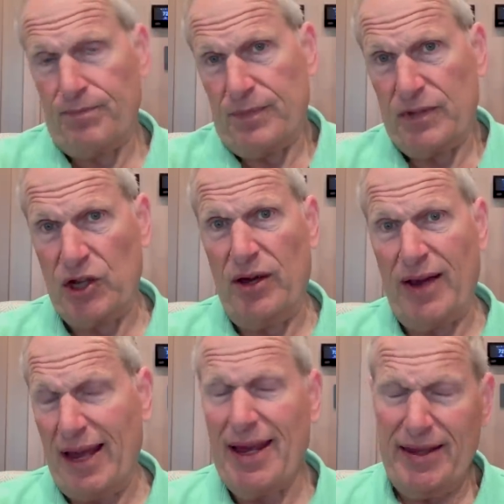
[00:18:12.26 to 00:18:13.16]
so
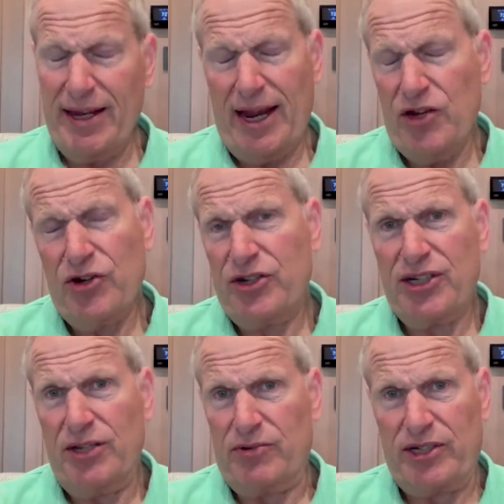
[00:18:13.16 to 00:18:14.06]
and, and, the, and you could
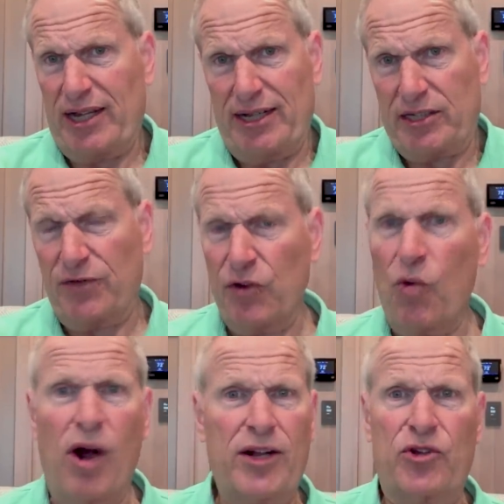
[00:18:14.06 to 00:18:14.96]
see the results if you
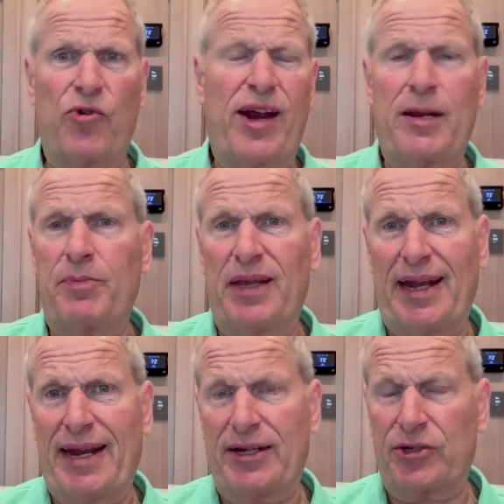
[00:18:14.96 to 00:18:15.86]
walked through any
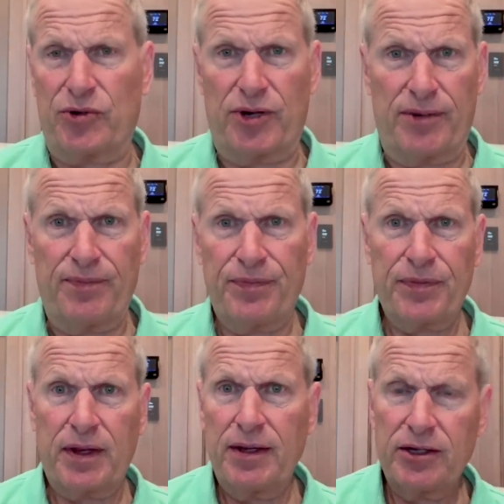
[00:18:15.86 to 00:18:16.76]
plant or
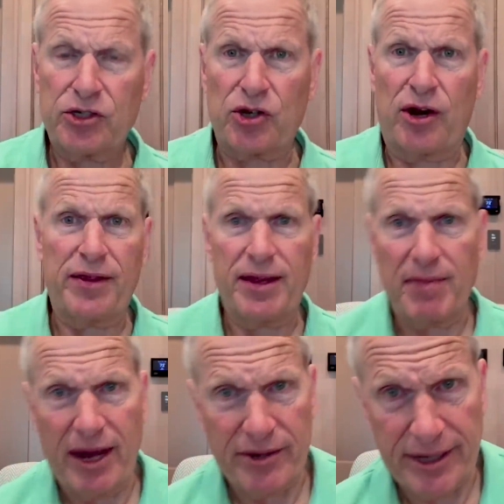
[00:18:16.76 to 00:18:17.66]
saw the
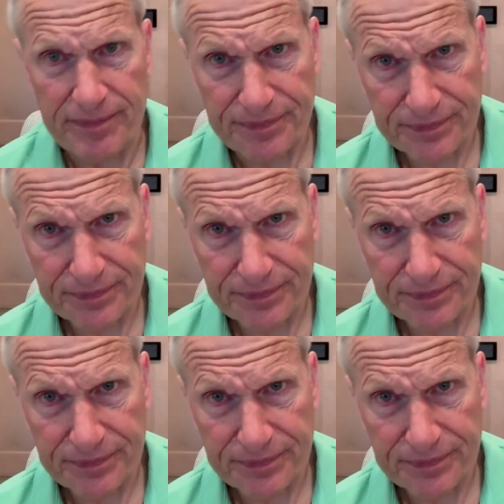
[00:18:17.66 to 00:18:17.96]
amount of